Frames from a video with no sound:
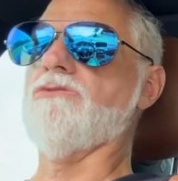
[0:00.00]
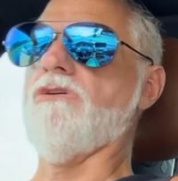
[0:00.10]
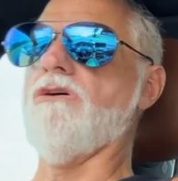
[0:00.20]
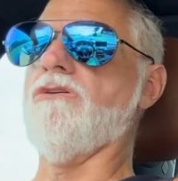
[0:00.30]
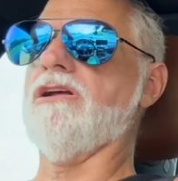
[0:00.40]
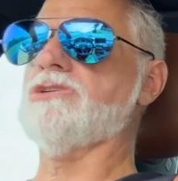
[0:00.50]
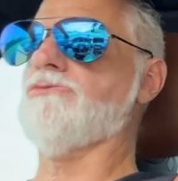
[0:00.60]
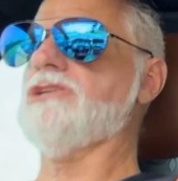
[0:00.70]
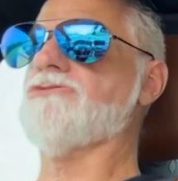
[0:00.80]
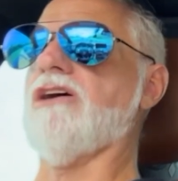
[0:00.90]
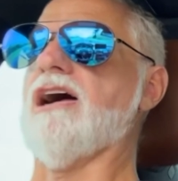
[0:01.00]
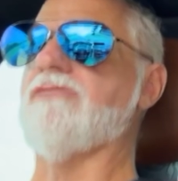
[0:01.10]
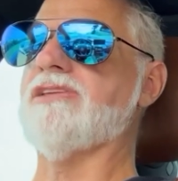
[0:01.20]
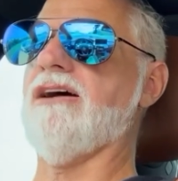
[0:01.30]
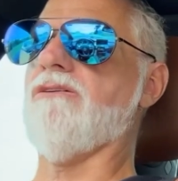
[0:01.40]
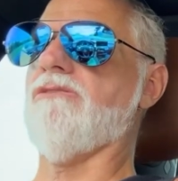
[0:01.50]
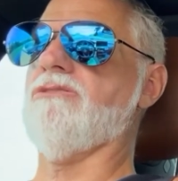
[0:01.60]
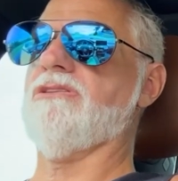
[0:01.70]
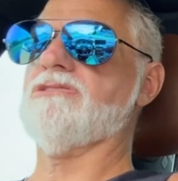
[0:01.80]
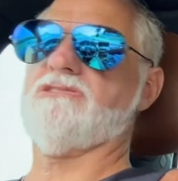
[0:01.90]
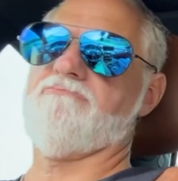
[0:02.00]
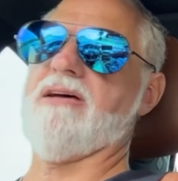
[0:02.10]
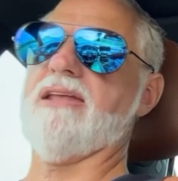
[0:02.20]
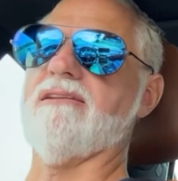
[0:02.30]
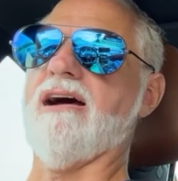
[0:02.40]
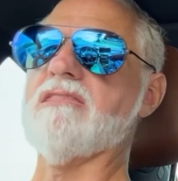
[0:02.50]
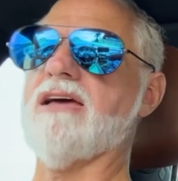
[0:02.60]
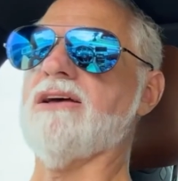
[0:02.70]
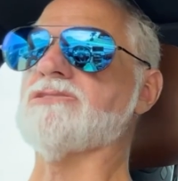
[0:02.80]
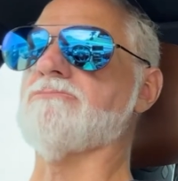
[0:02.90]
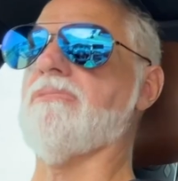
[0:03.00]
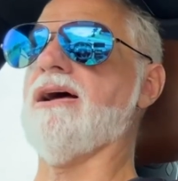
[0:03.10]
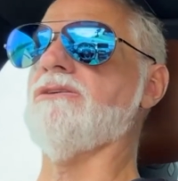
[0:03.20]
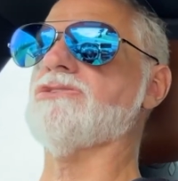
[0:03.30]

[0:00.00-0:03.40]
the road as we drive now on this about 9,000 mile